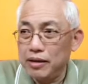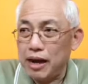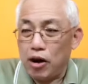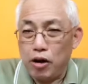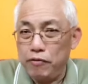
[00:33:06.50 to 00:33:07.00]

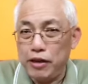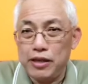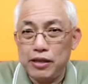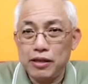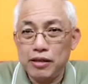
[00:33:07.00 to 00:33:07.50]
Their
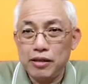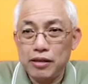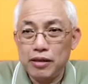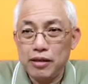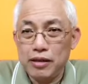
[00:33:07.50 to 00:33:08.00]
office,
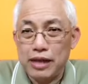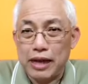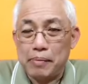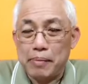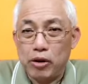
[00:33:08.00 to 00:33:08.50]
they
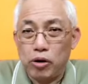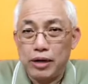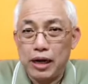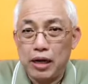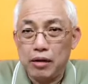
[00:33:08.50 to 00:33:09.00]
are the
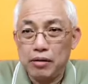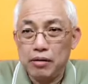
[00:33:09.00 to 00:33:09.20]
minority.